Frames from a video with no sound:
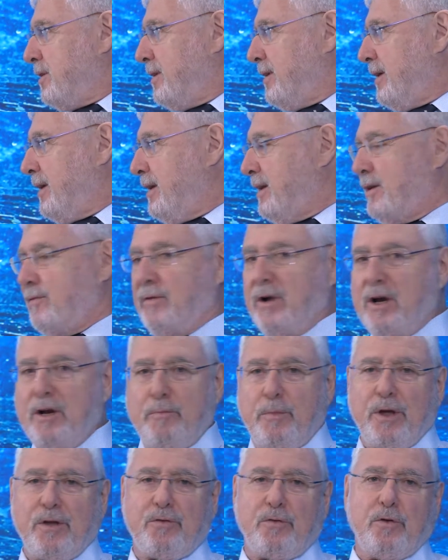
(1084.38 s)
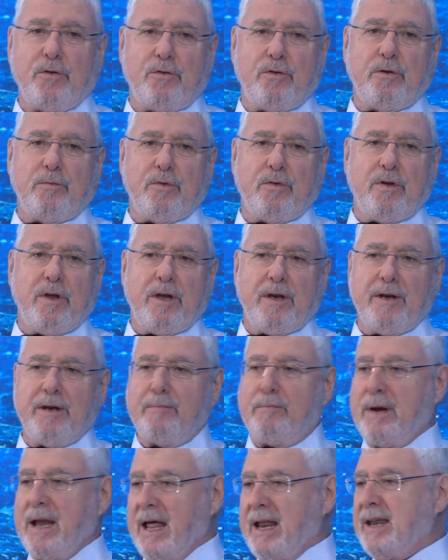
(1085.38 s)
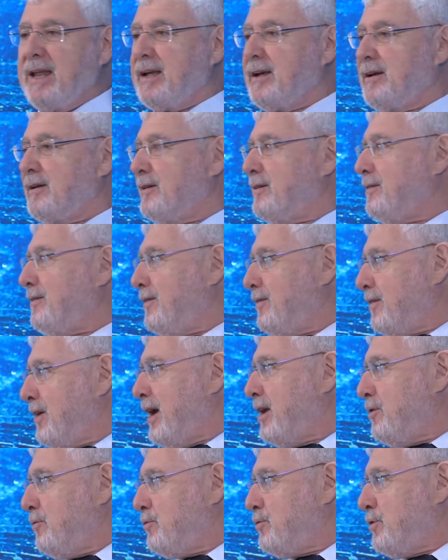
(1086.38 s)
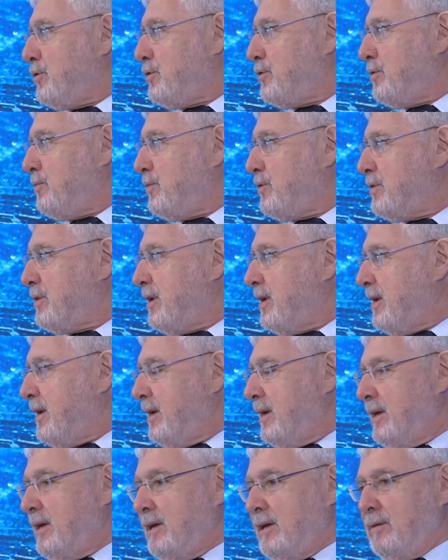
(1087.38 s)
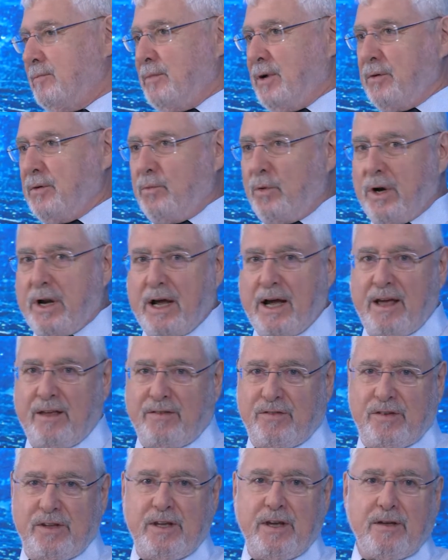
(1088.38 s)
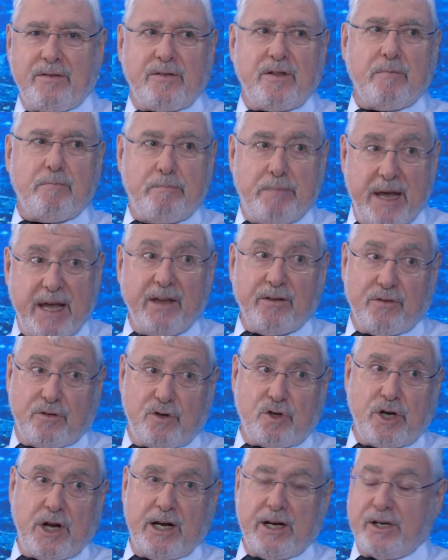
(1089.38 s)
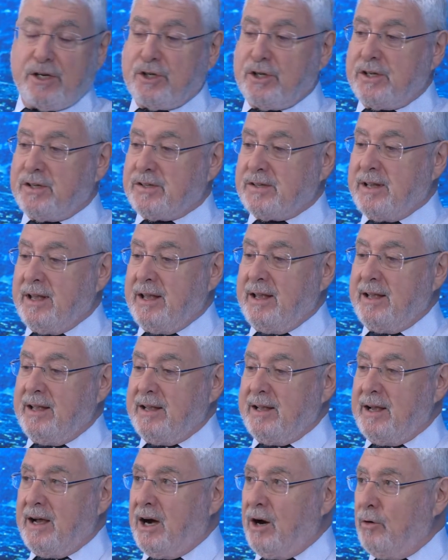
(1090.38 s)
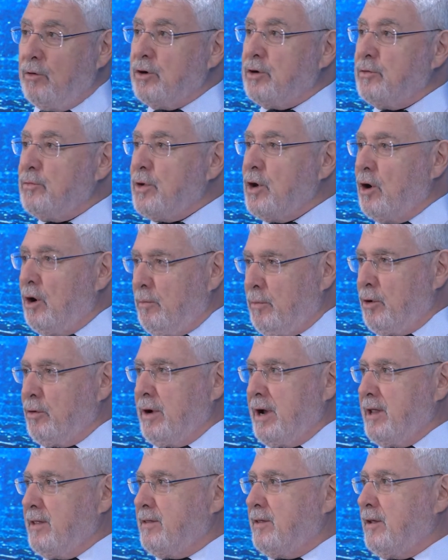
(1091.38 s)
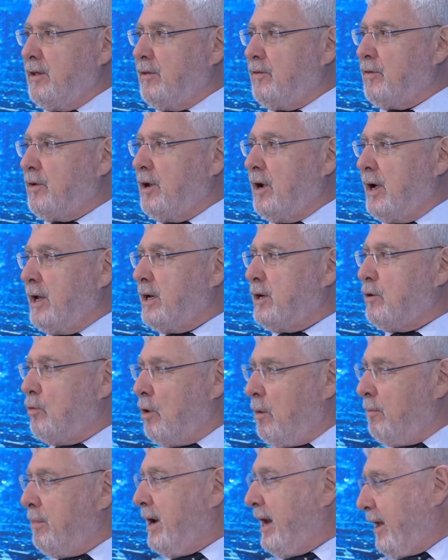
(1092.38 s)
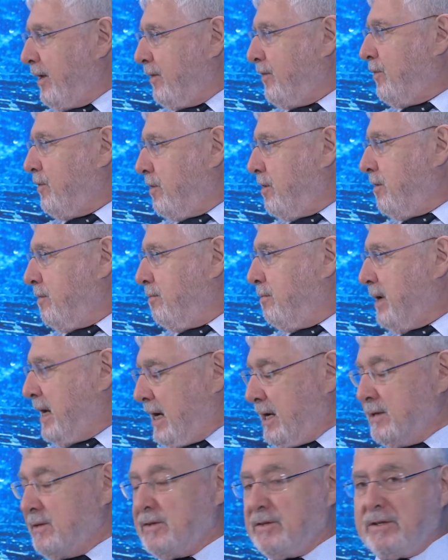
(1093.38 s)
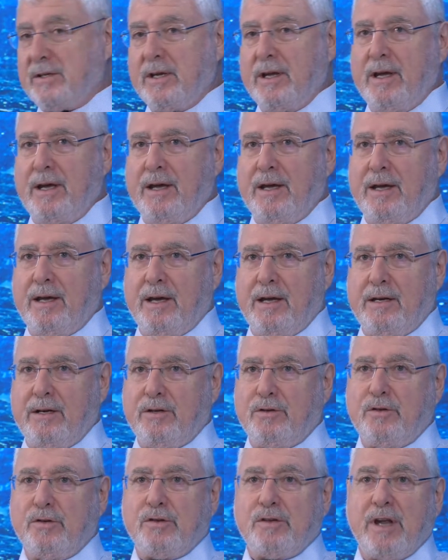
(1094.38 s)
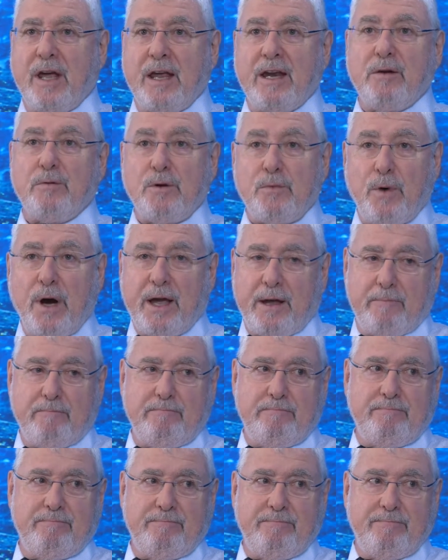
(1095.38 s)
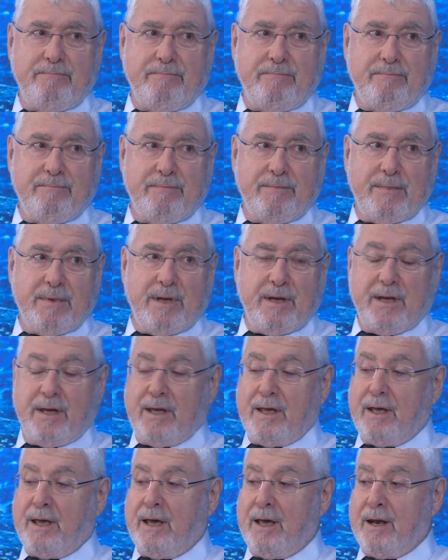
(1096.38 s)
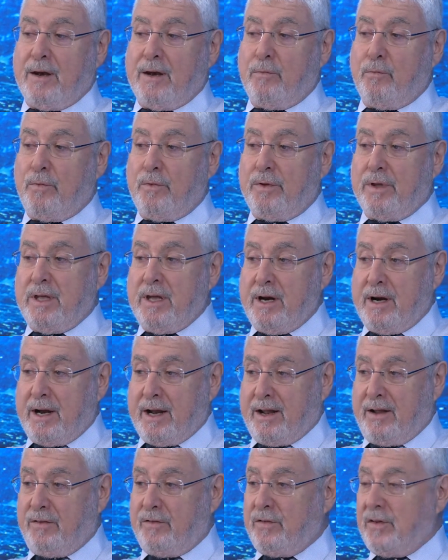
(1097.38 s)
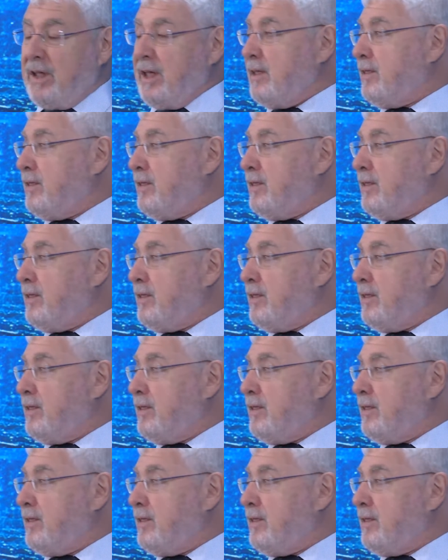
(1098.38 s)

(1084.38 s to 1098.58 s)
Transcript: in developing systems, in planning and design of systems. But what I see as the biggest challenge is, how do we operate these kind of complex plants in a sustainable way? And here I can see the